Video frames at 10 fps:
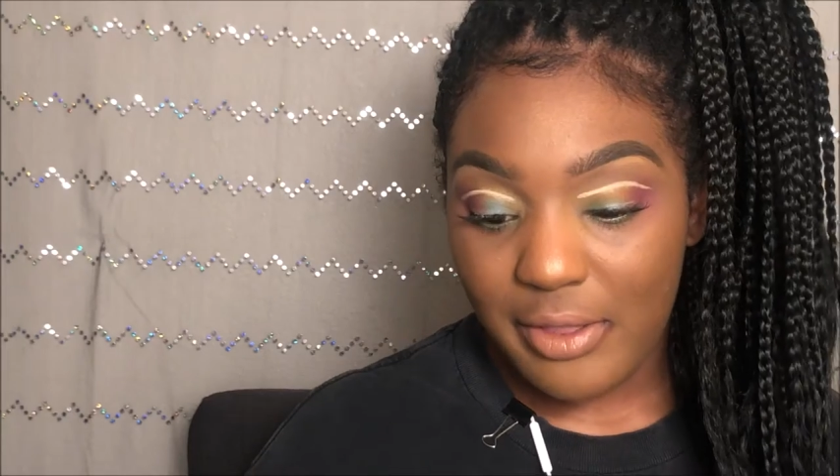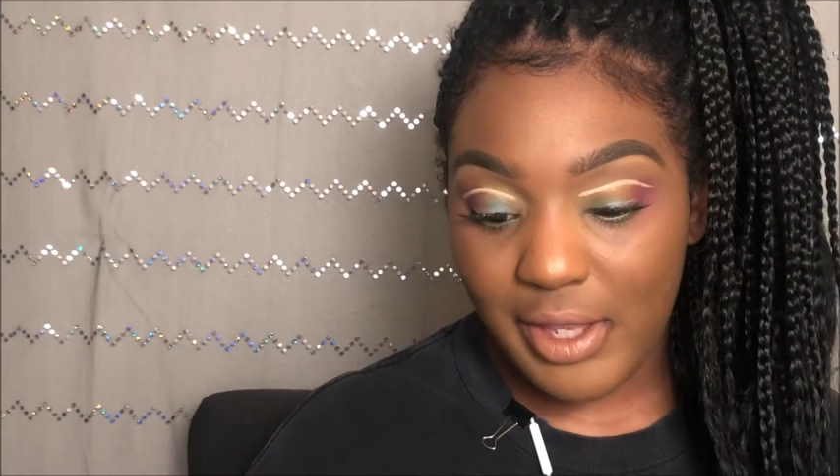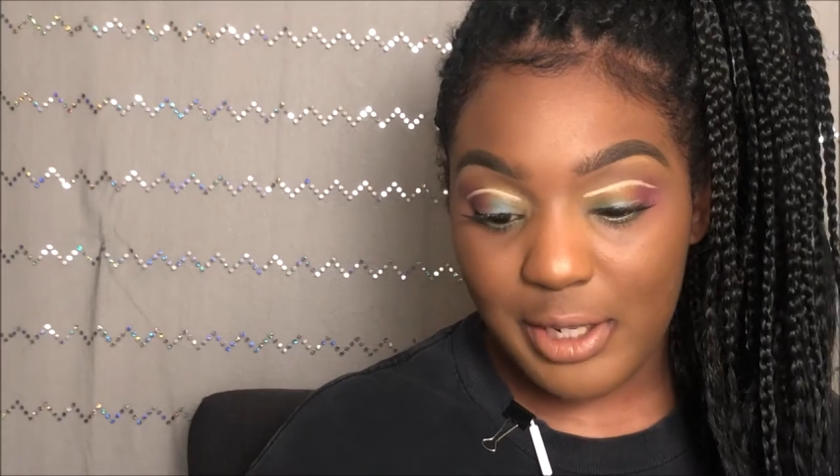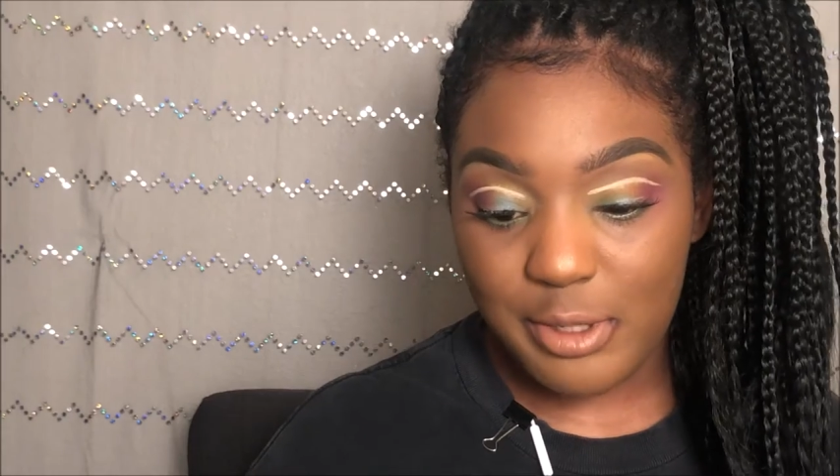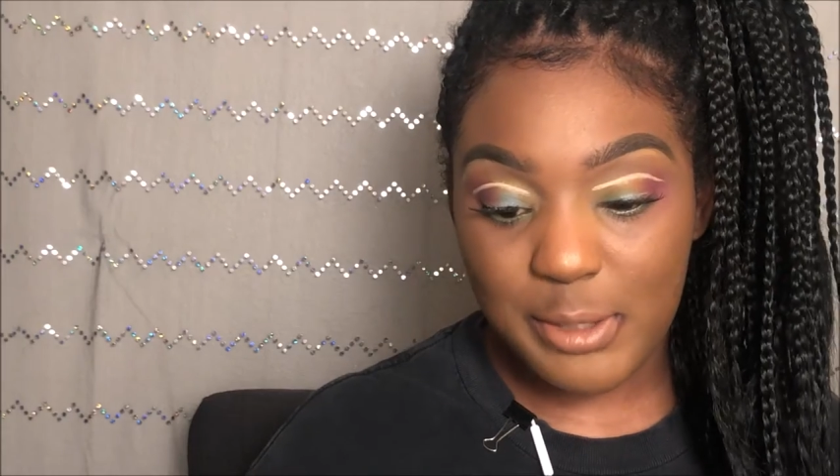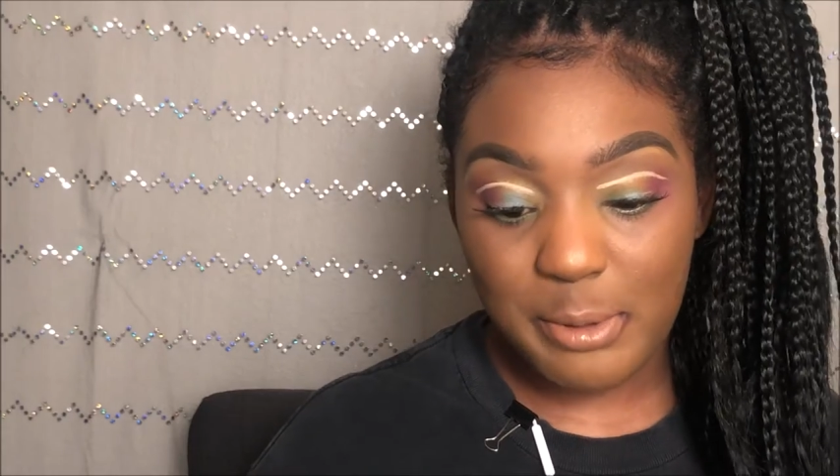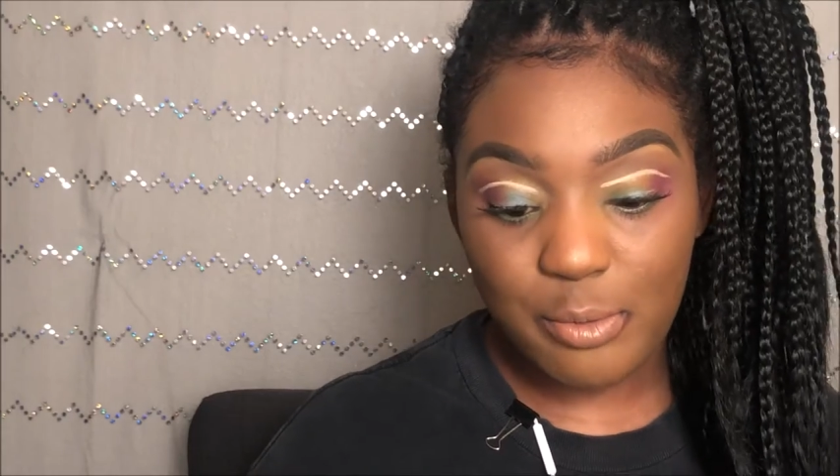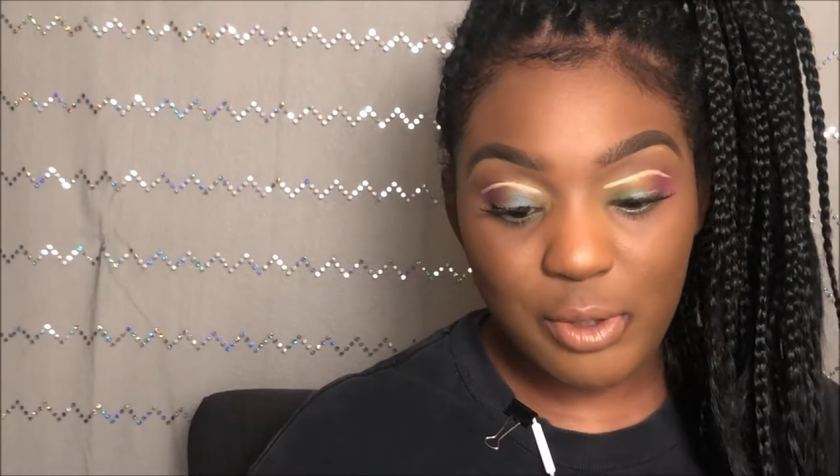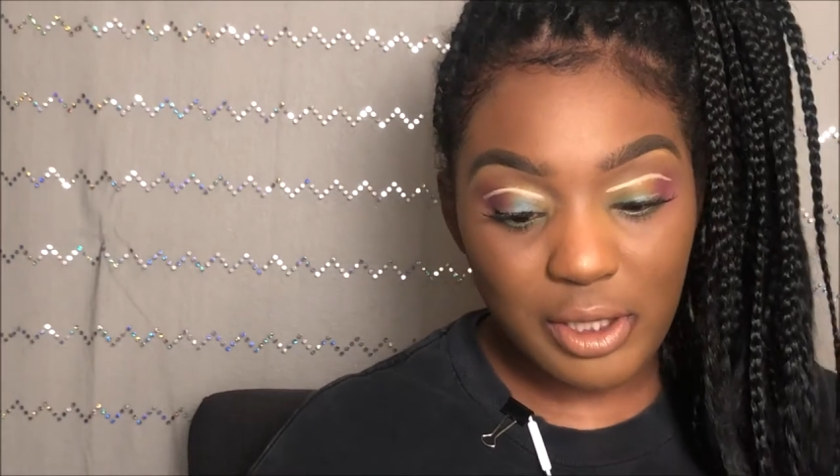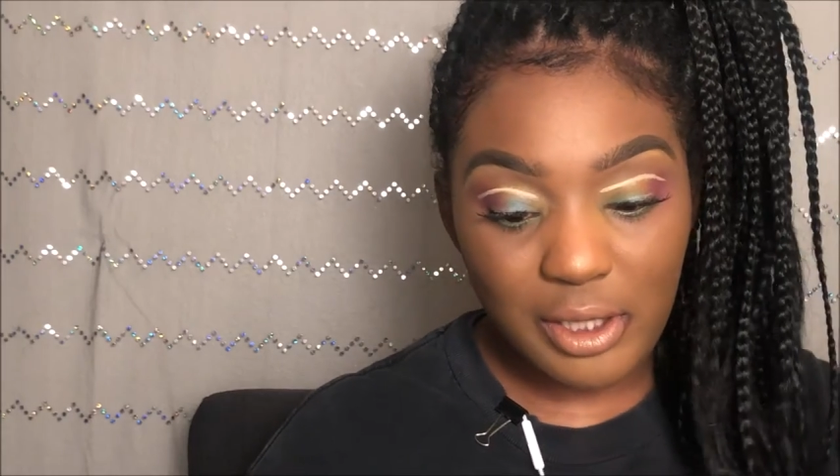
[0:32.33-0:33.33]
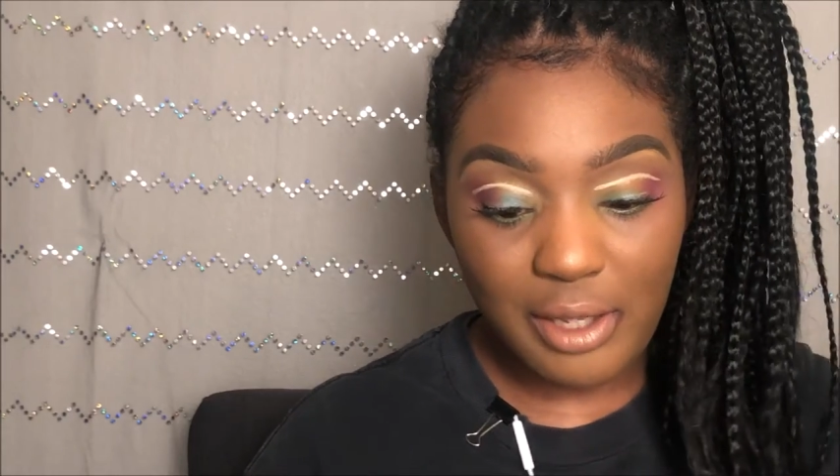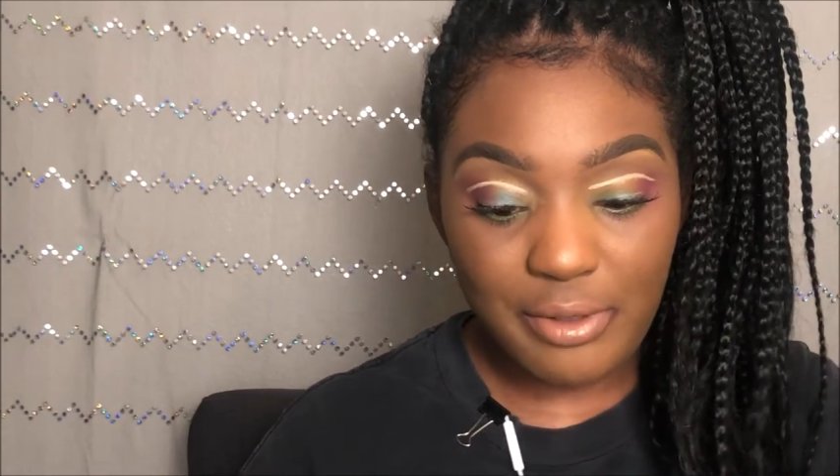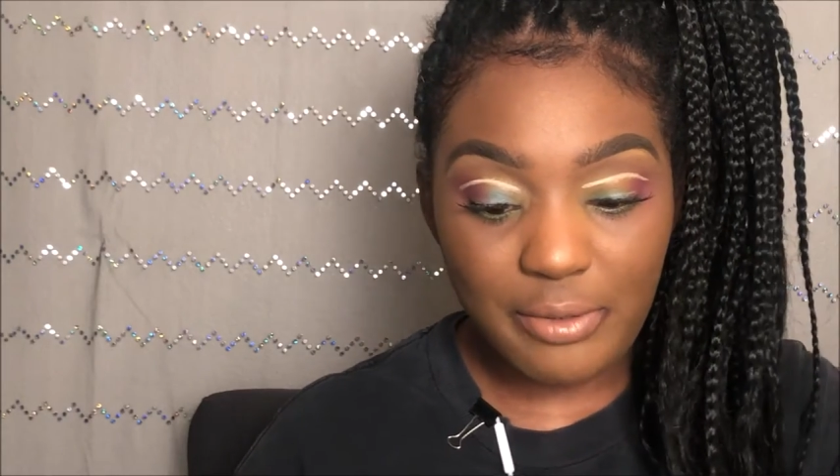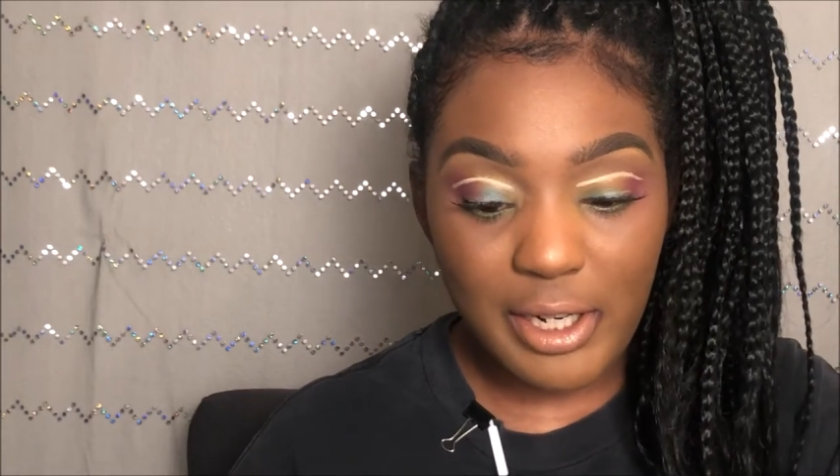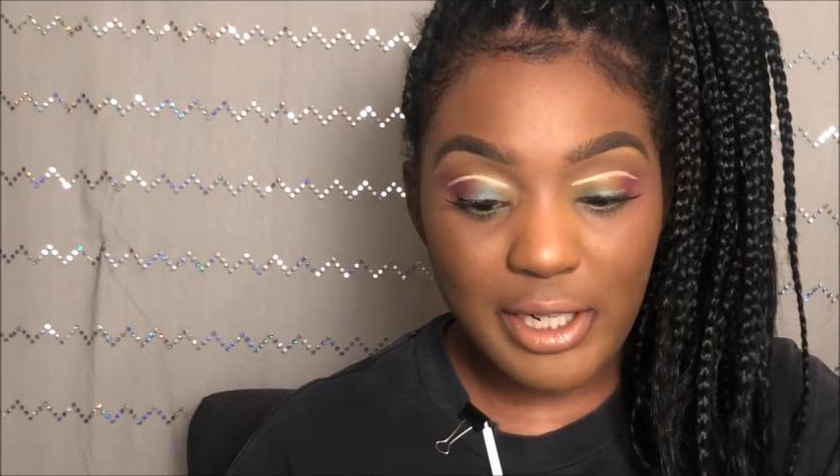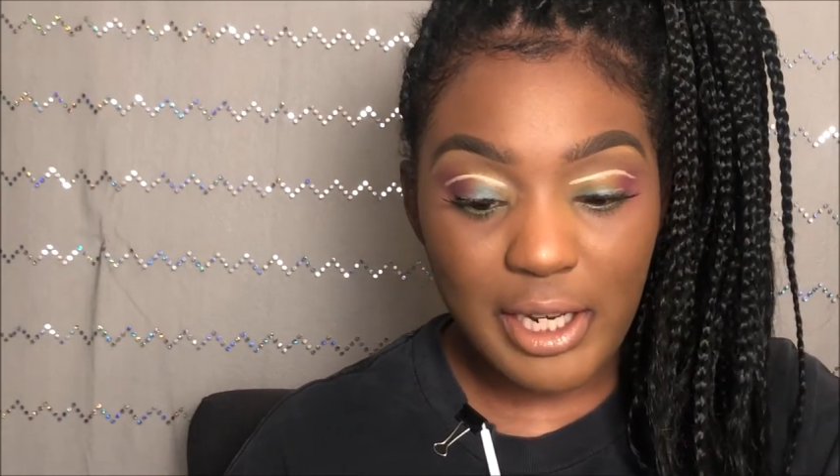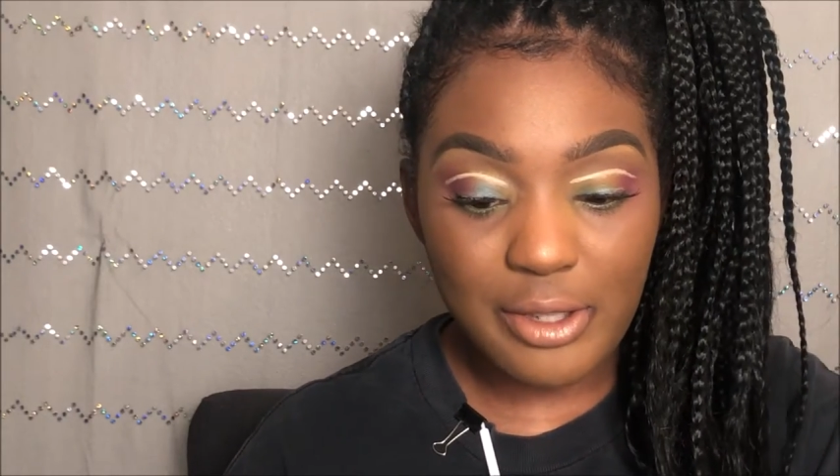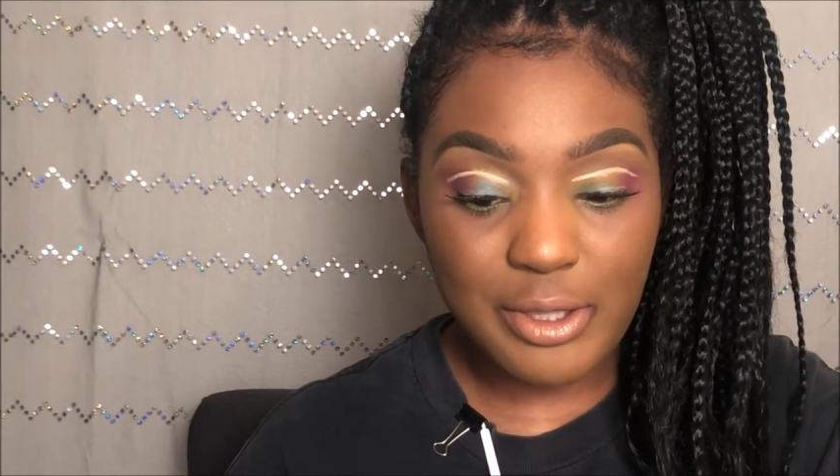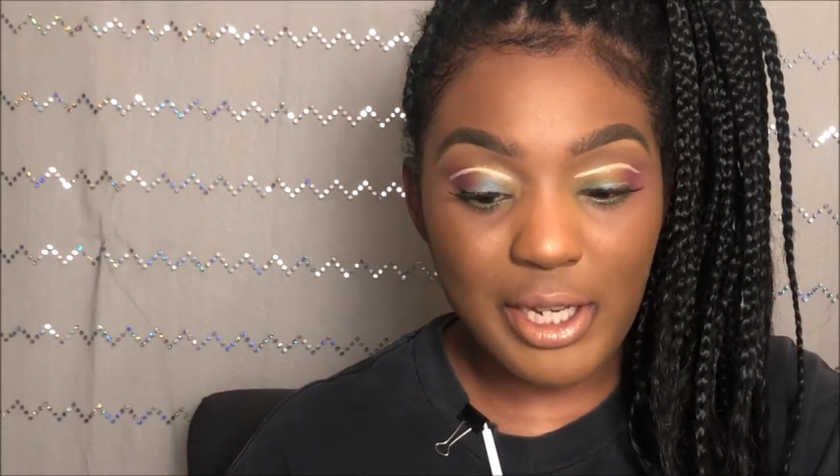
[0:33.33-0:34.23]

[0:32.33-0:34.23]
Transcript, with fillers: that I've just been really loving right now,